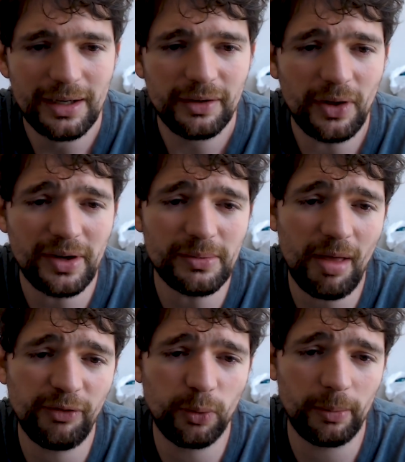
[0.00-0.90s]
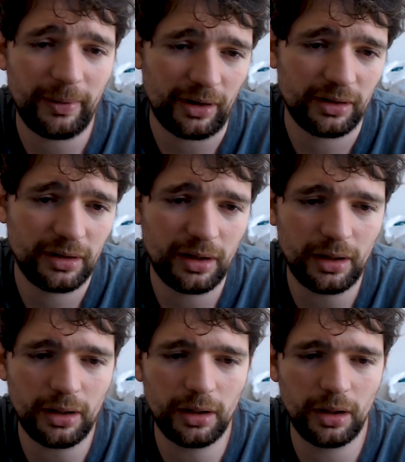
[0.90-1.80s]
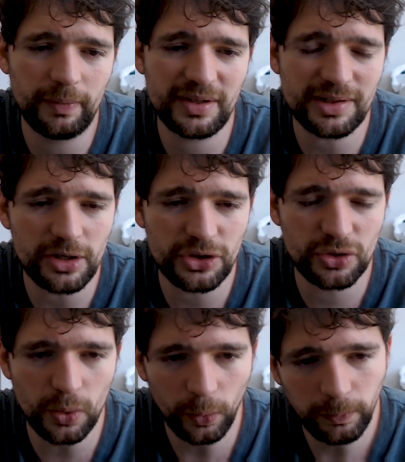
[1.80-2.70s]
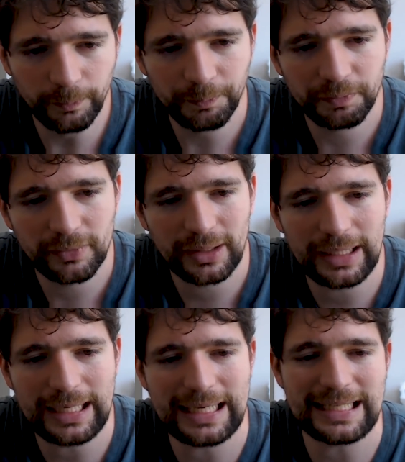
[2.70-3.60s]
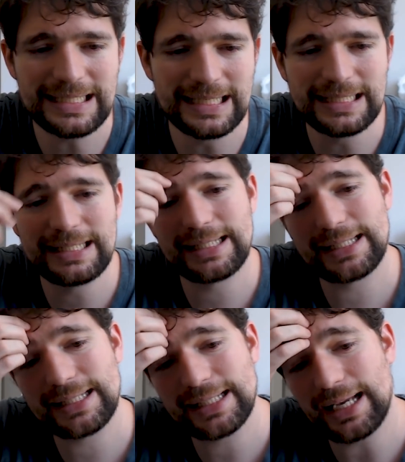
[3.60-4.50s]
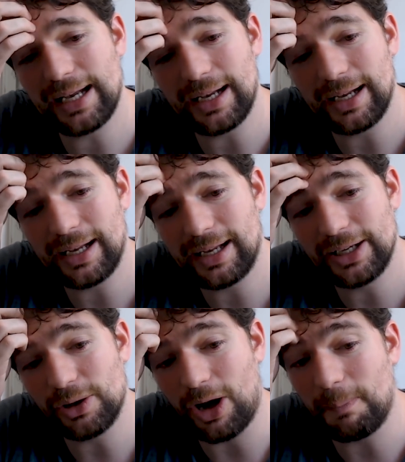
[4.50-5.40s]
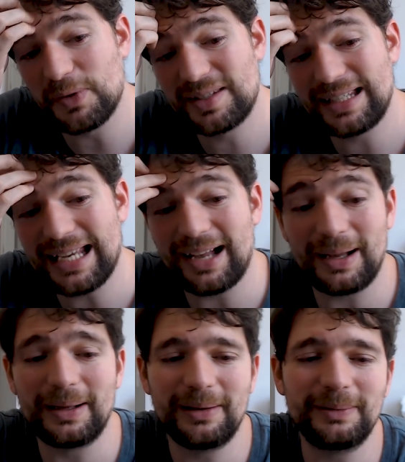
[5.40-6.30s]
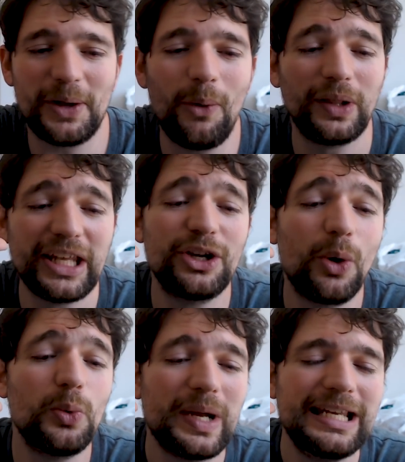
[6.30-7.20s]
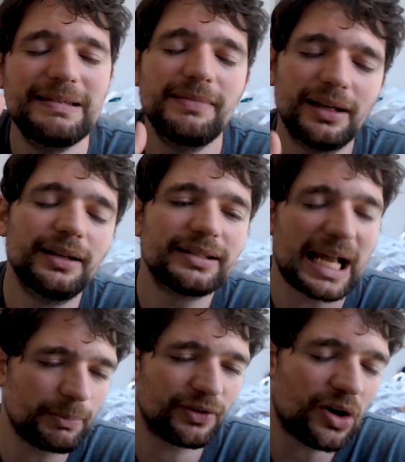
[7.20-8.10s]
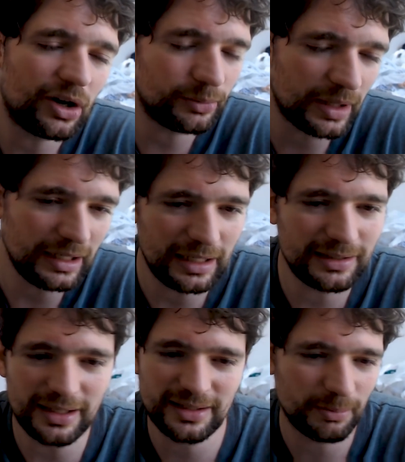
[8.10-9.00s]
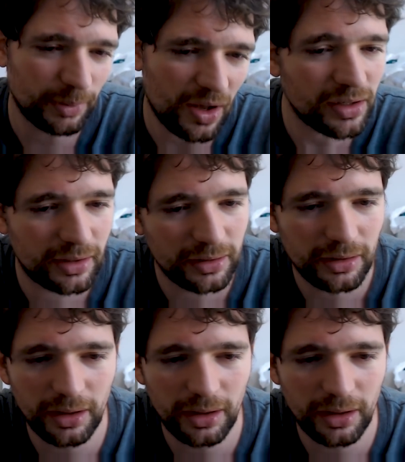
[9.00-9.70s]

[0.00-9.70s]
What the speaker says: Falkenrath Forebear. This card is cool. It is, obviously a only go in type of card, right? It doesn't block.